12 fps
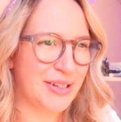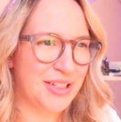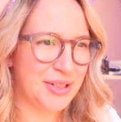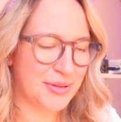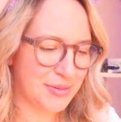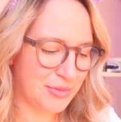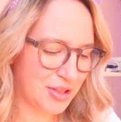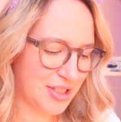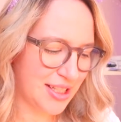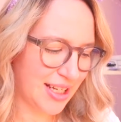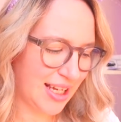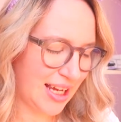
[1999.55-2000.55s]
and do as much
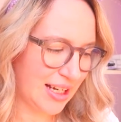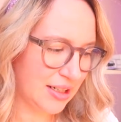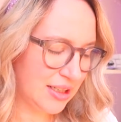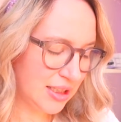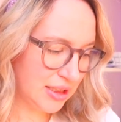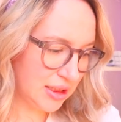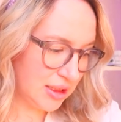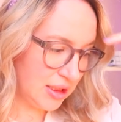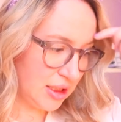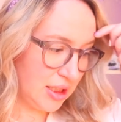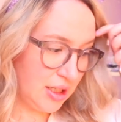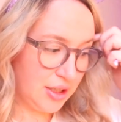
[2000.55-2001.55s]
as I can.
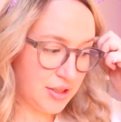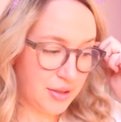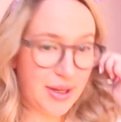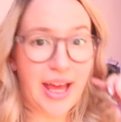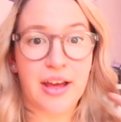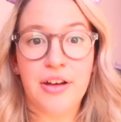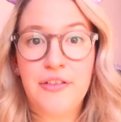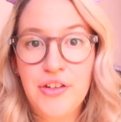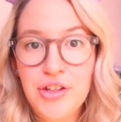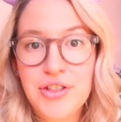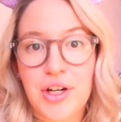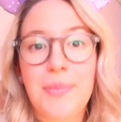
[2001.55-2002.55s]
So yeah,
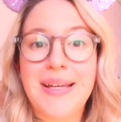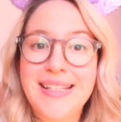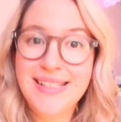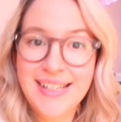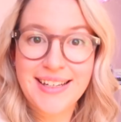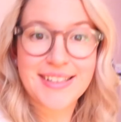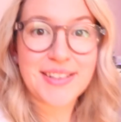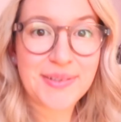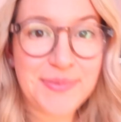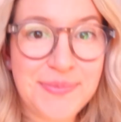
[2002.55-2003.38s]
first job is stickers.